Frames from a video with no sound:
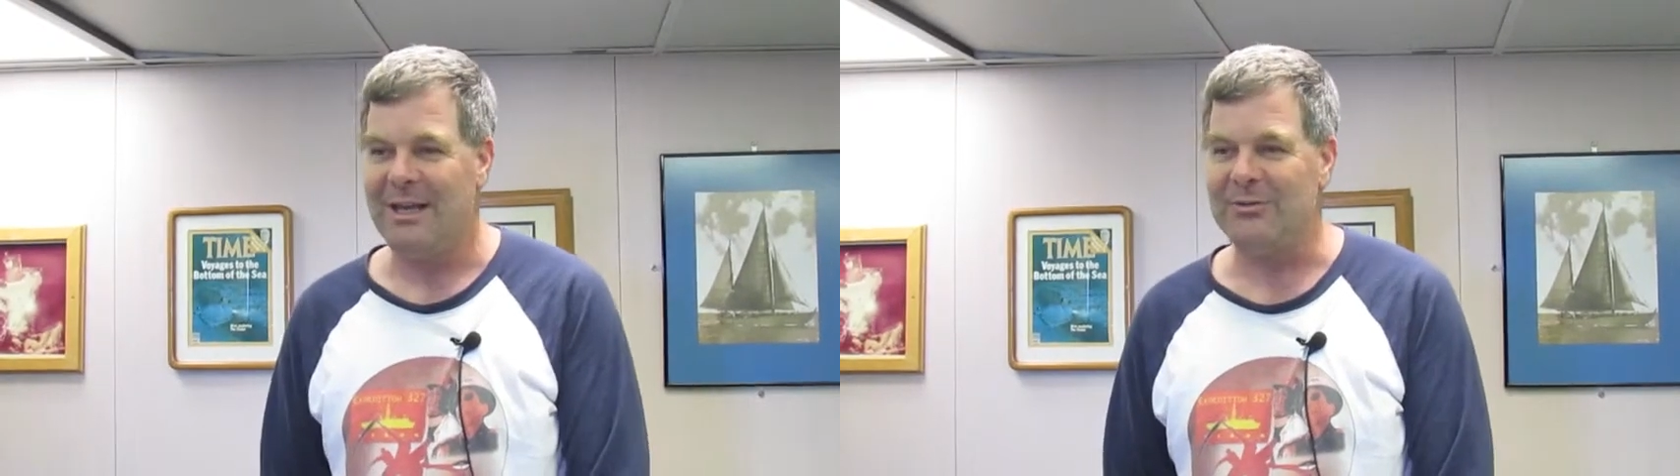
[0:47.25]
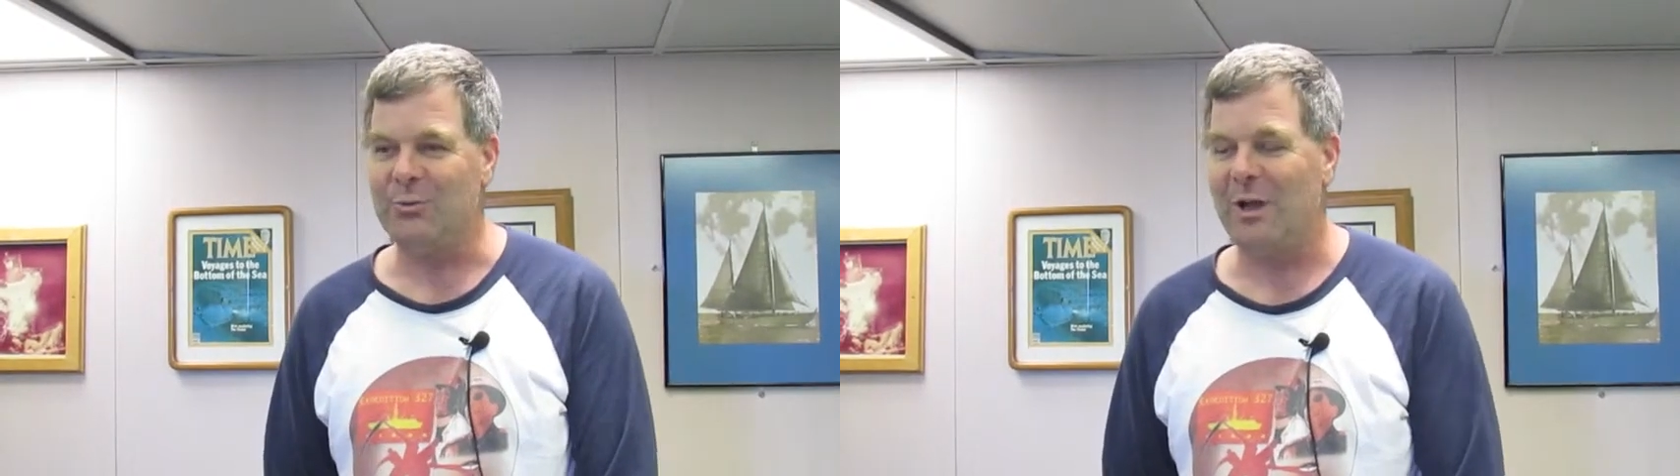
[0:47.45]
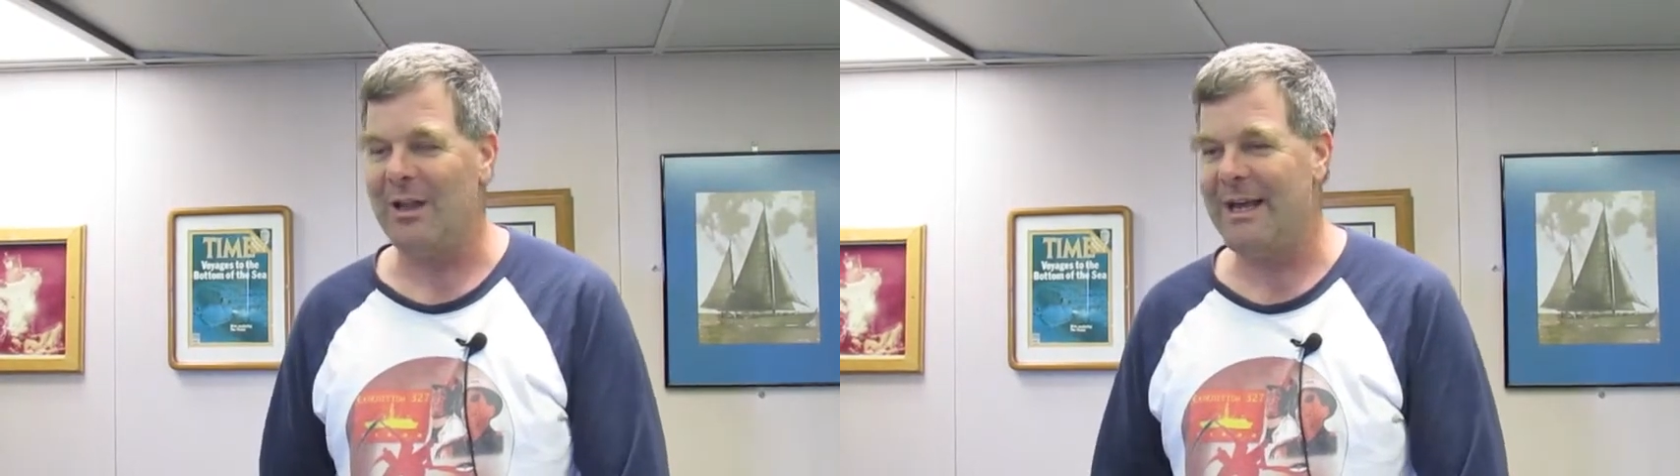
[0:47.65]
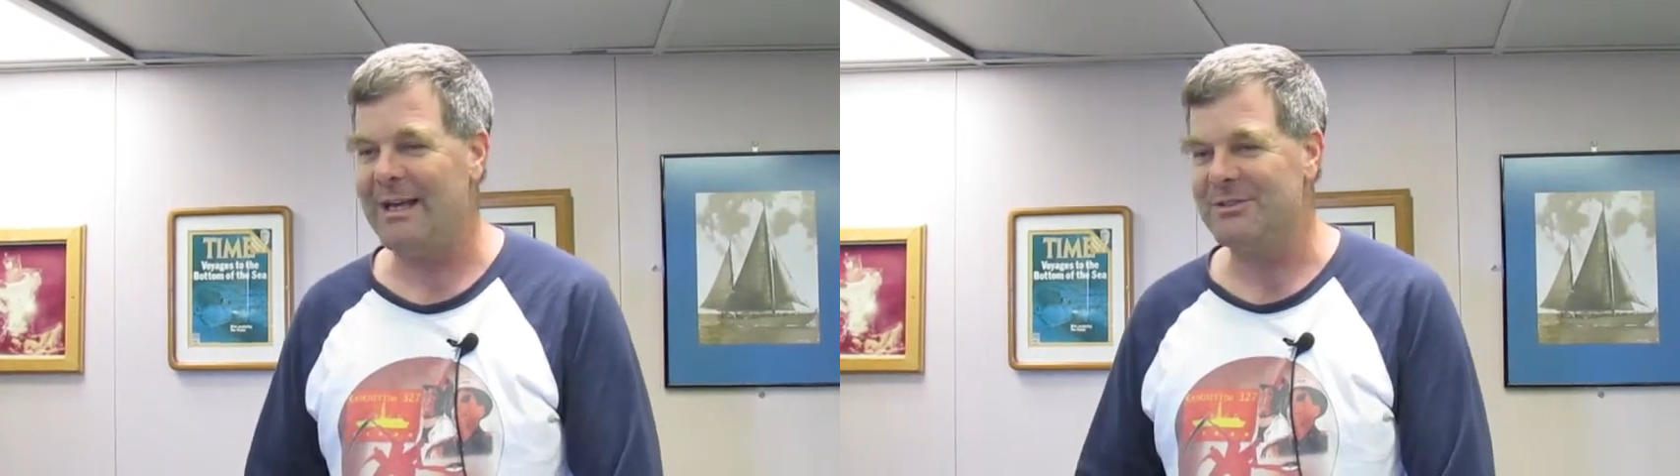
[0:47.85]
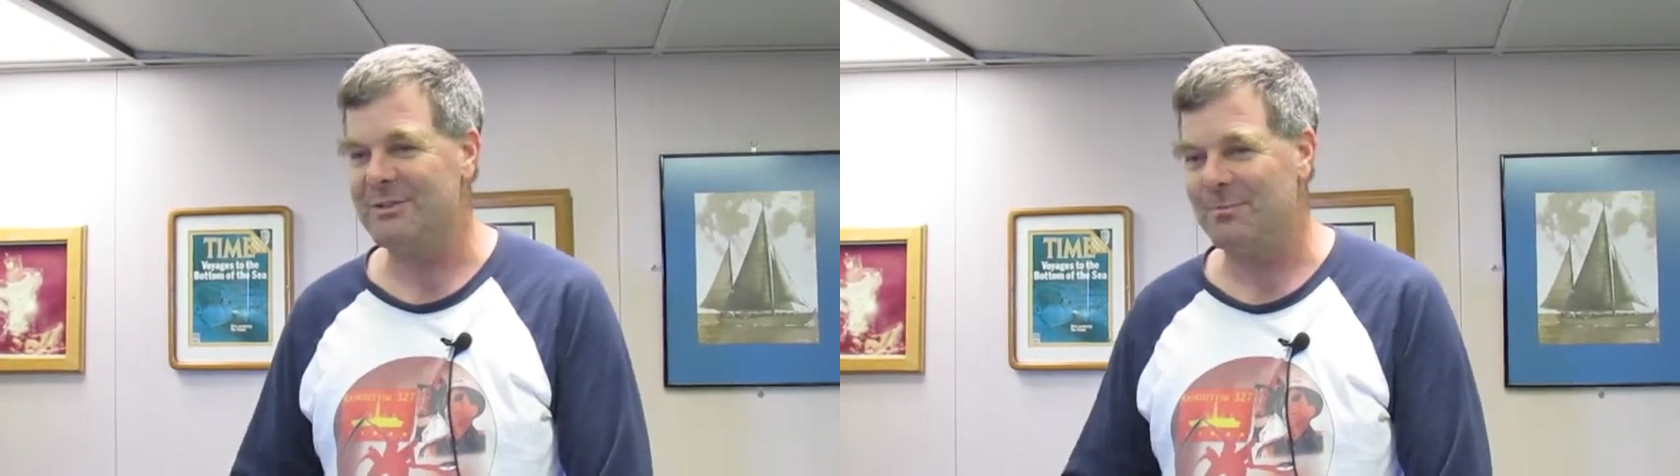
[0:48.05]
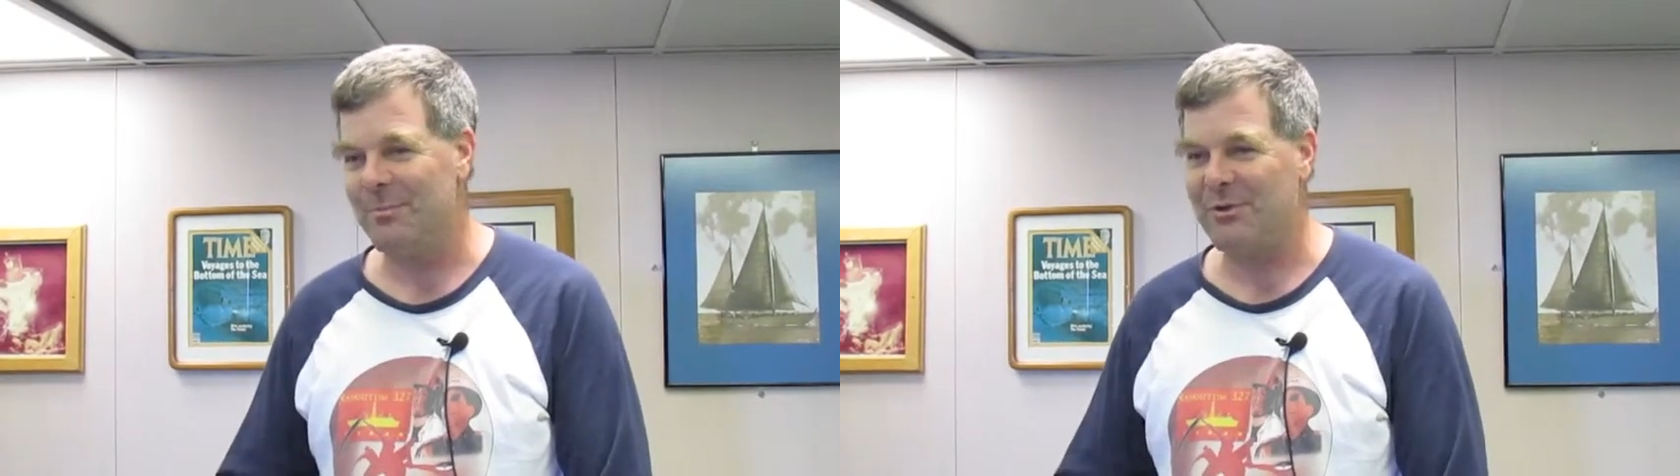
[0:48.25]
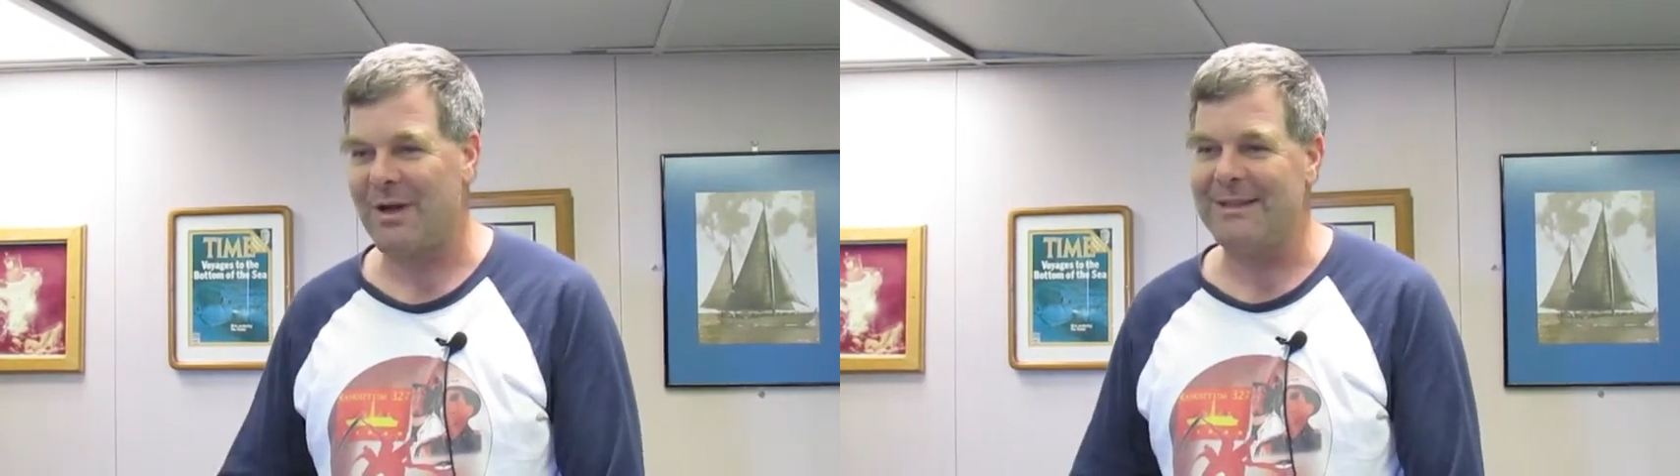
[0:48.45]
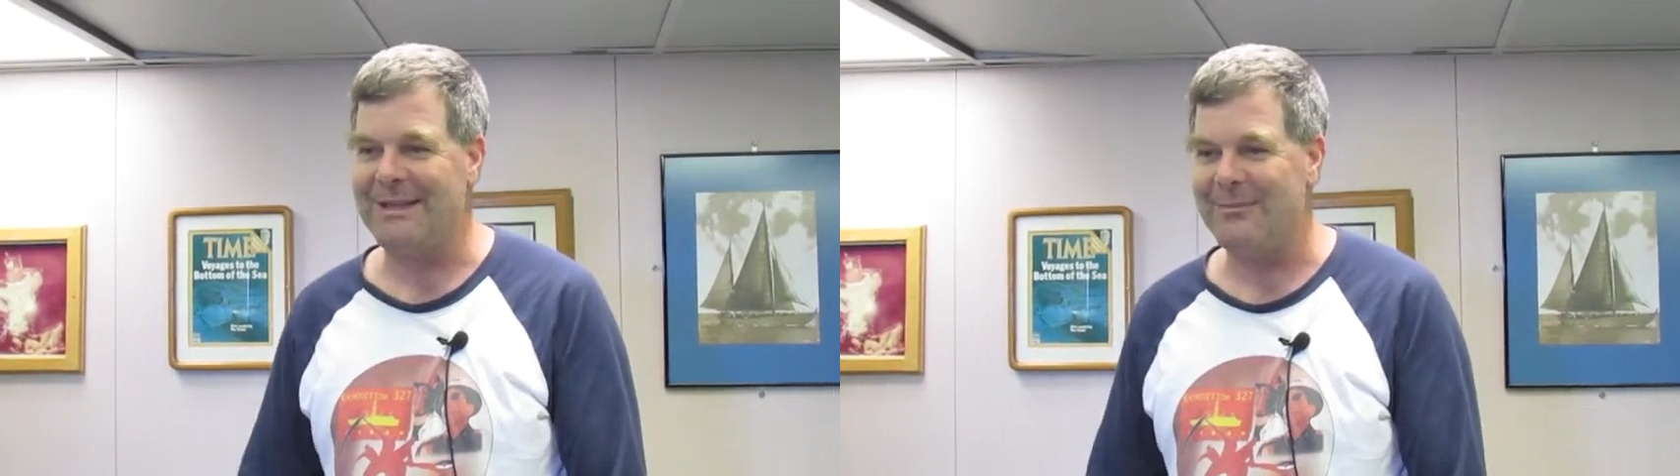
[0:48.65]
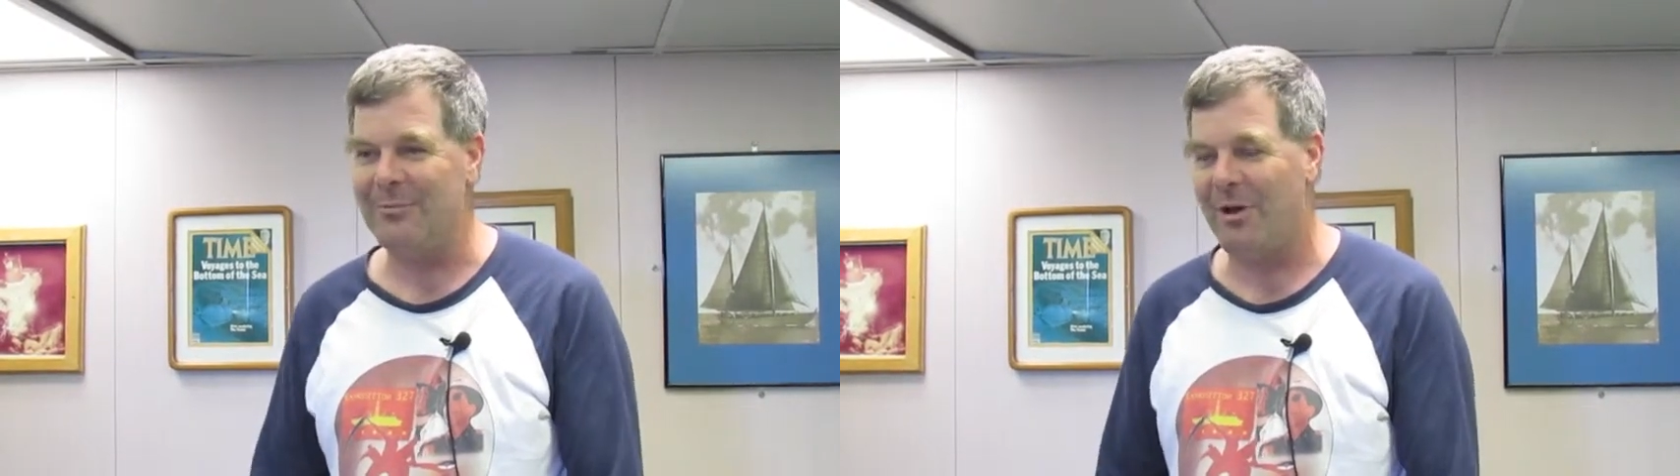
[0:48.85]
as well as try to keep